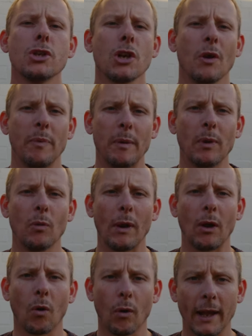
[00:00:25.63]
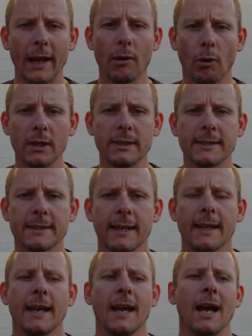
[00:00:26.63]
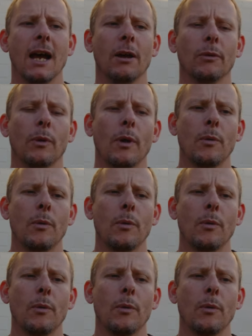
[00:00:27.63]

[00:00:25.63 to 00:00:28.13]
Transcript: show people where Cork Alley was, uh,